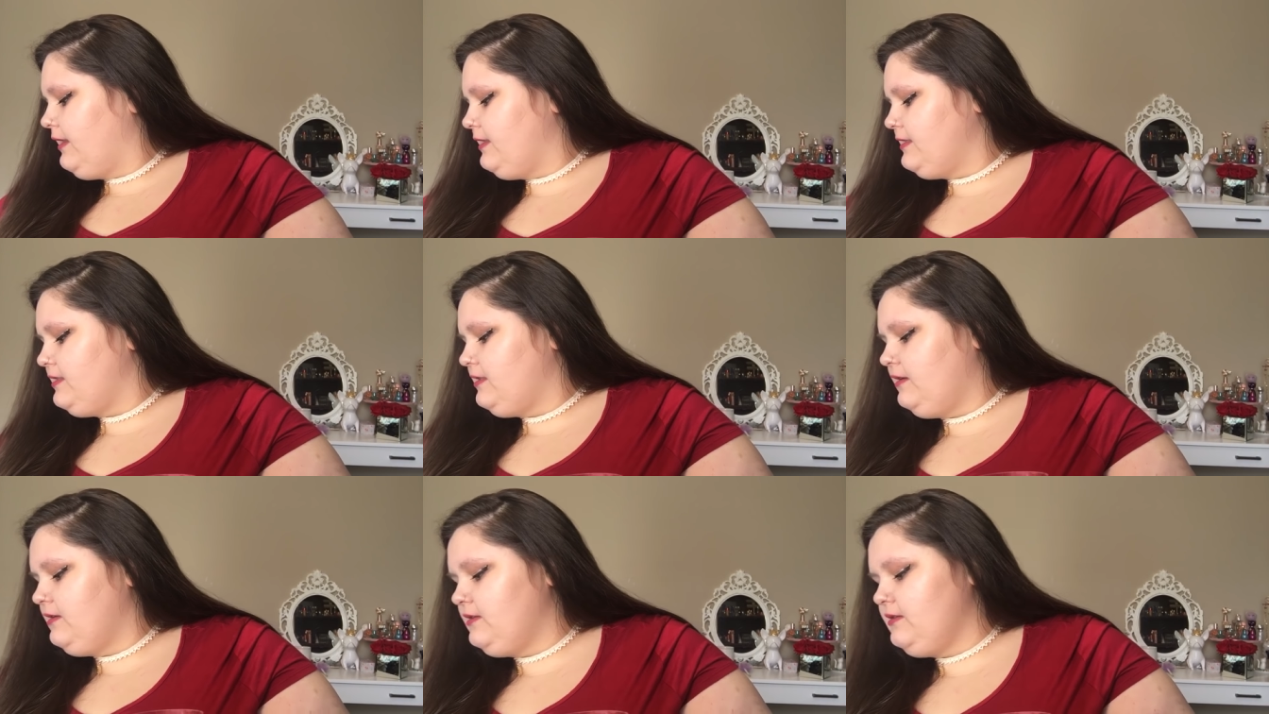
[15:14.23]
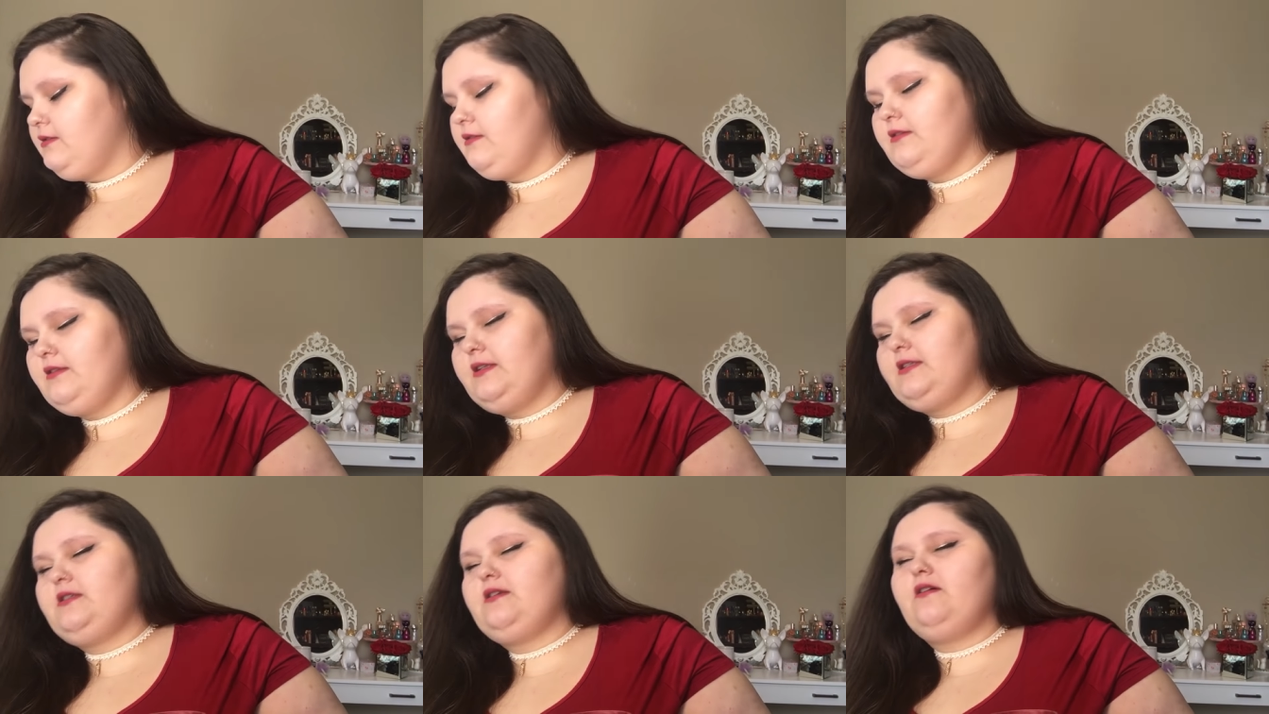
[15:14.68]
that's not
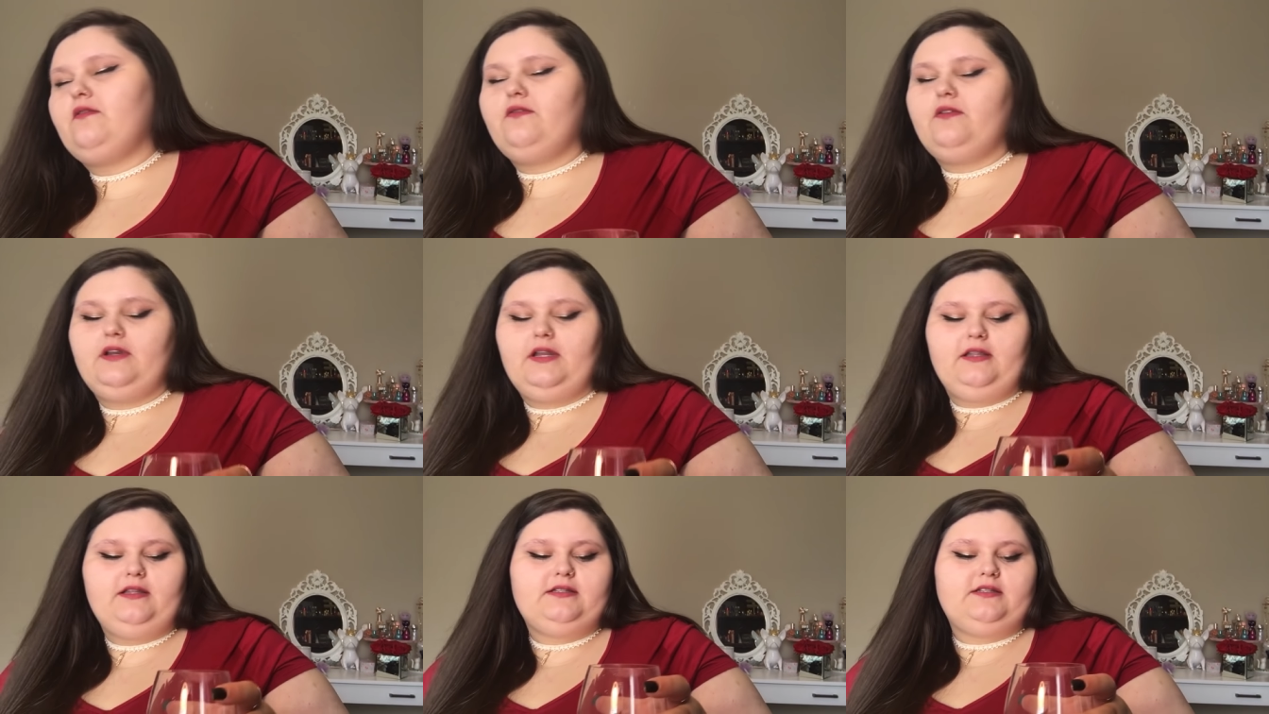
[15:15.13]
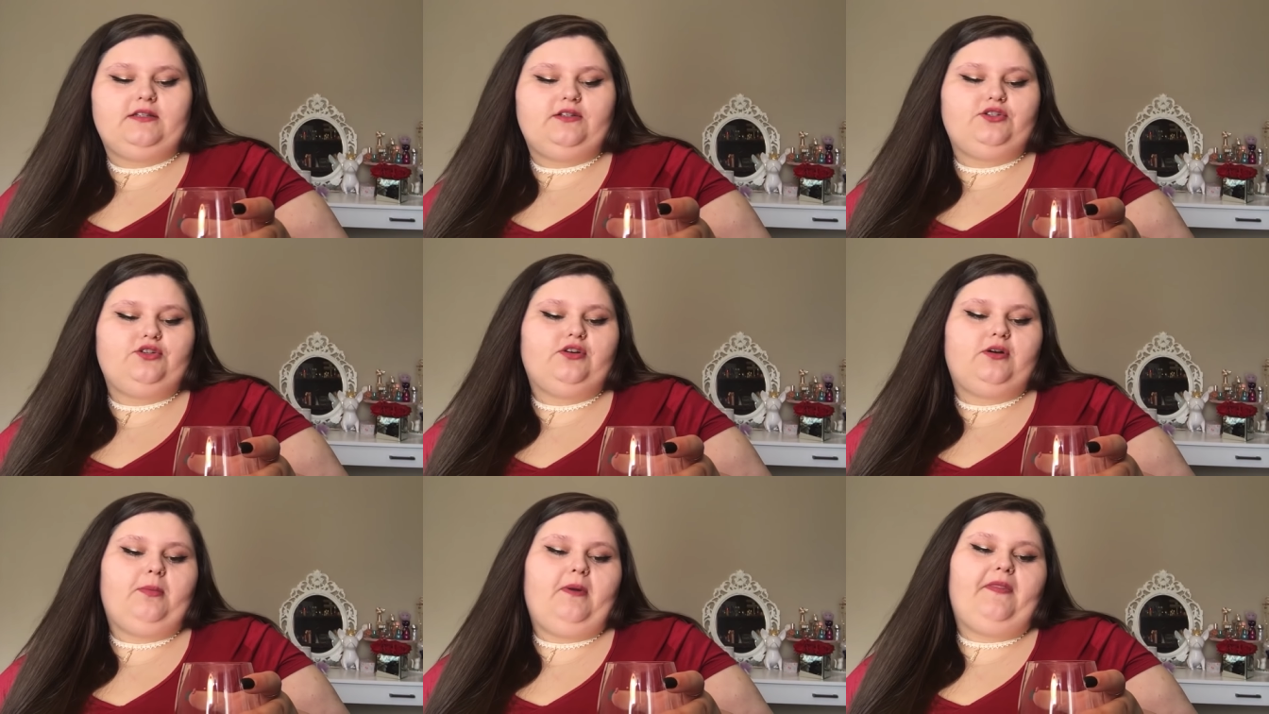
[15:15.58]
that's not funny. Let's not
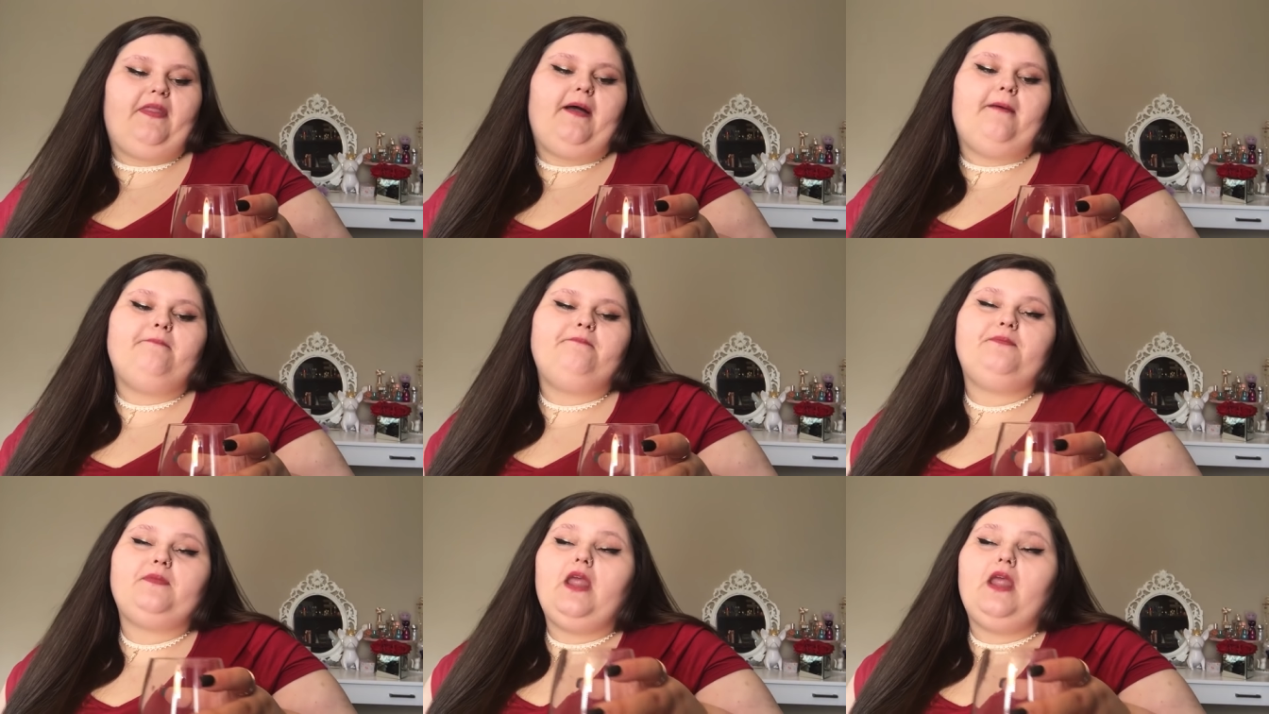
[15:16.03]
joke about that.